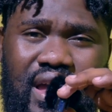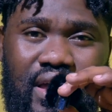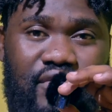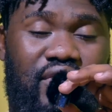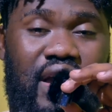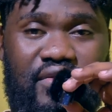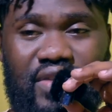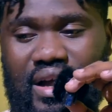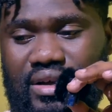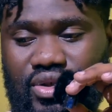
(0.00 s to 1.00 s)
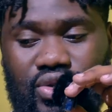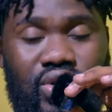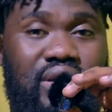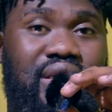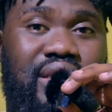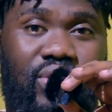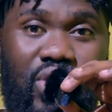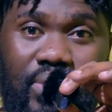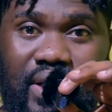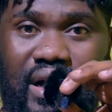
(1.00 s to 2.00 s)
if ever you don't need the
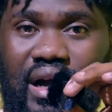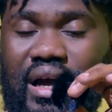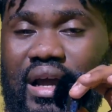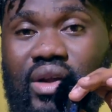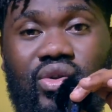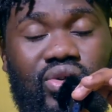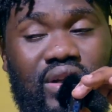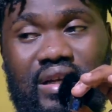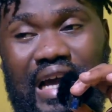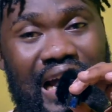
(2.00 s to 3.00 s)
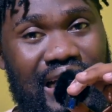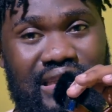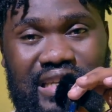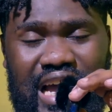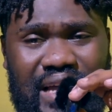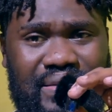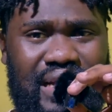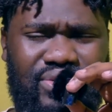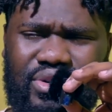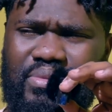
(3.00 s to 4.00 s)
Comica and you need other types,
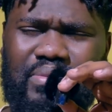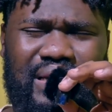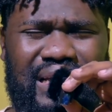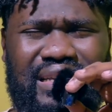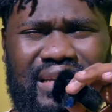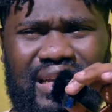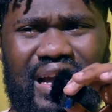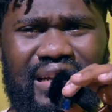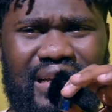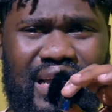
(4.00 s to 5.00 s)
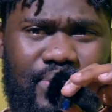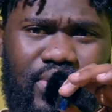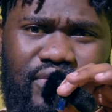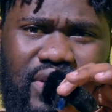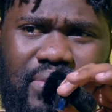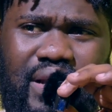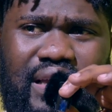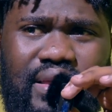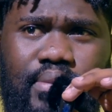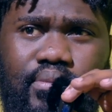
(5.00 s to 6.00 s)
I do remember that he had a couple of them,
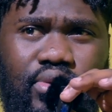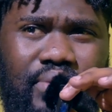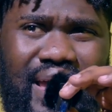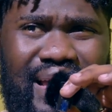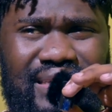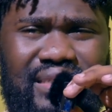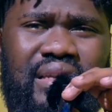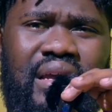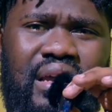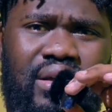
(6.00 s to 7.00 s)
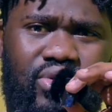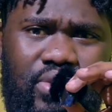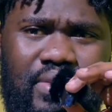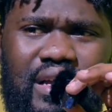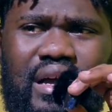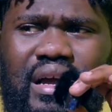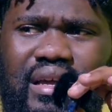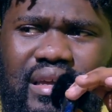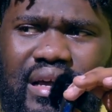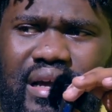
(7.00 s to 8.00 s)
like the Boom X Comica,
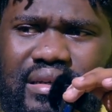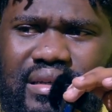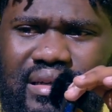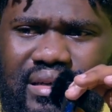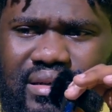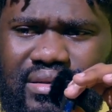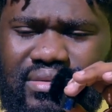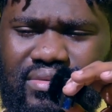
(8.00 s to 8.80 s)
he had the